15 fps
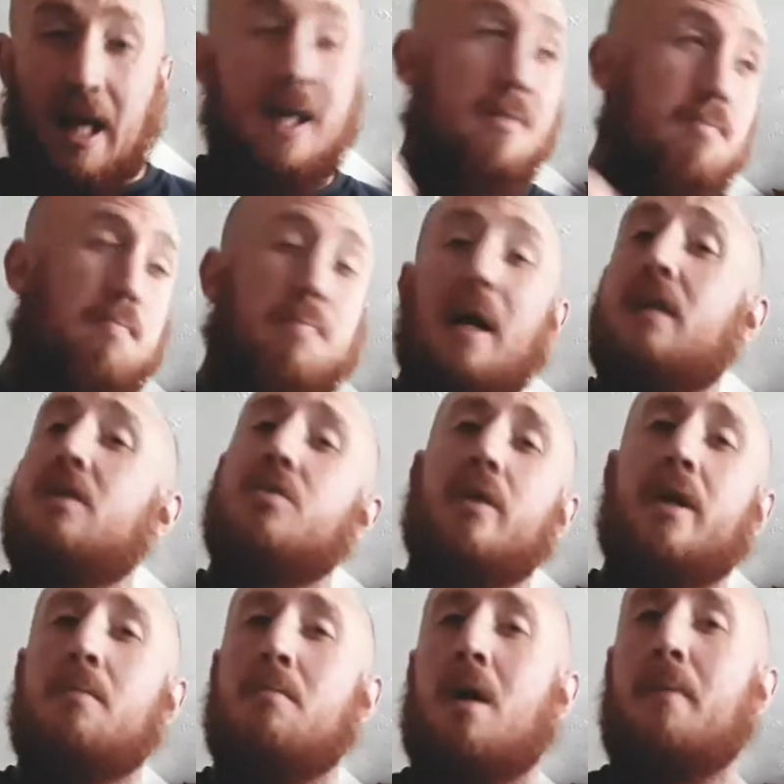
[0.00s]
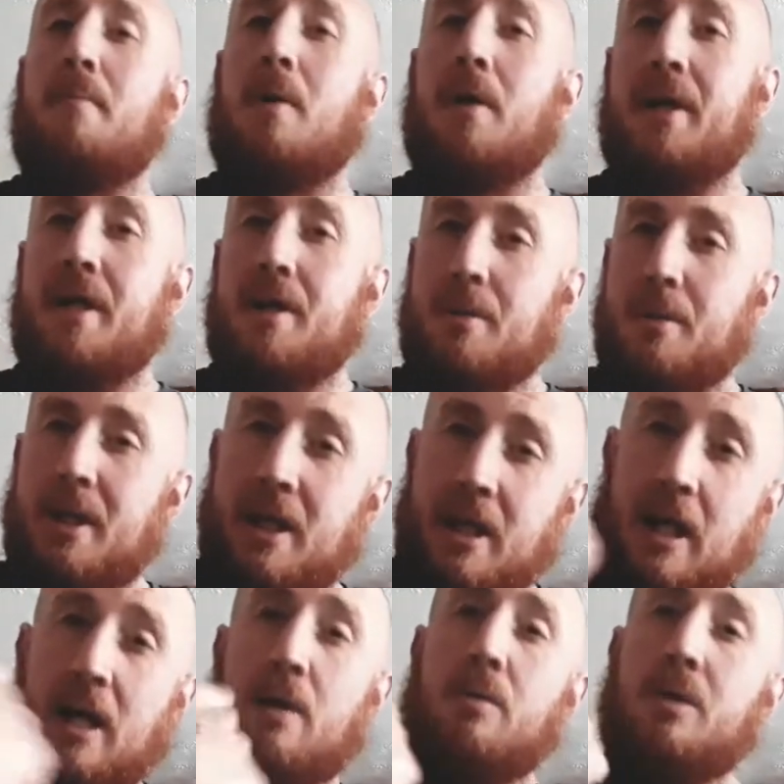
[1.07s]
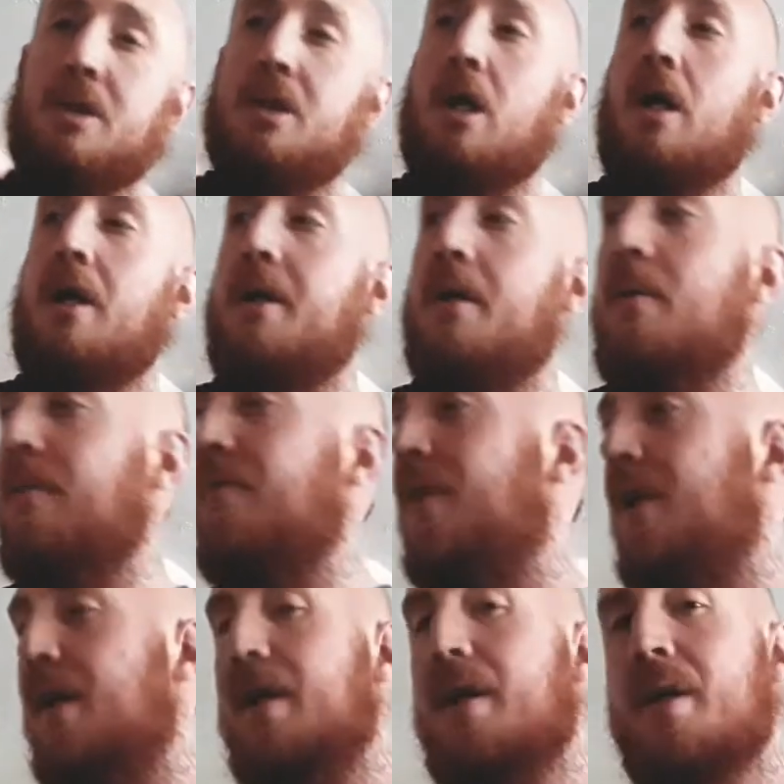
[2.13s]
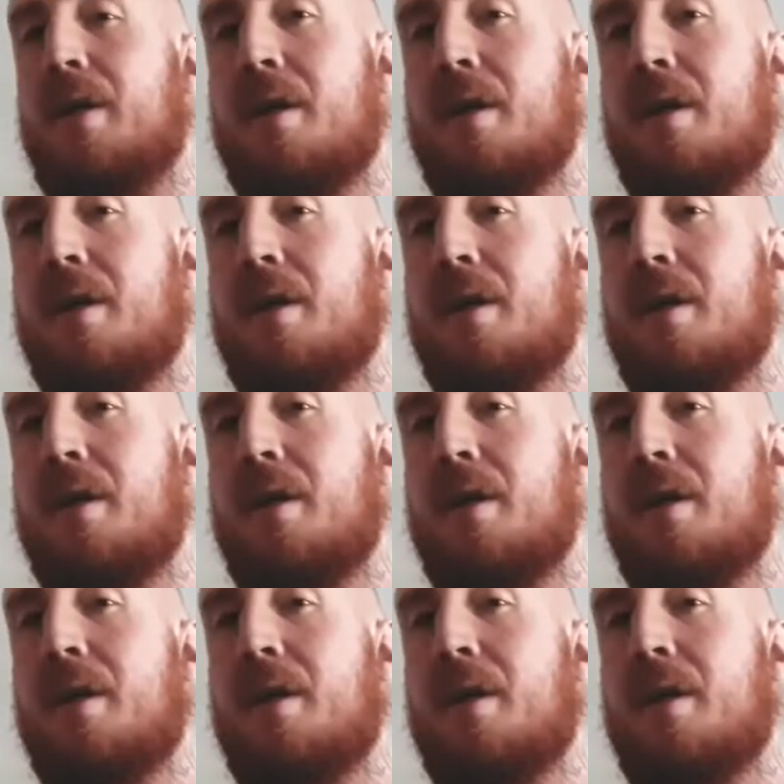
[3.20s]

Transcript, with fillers: is battering my body doing an hour's cardio every day.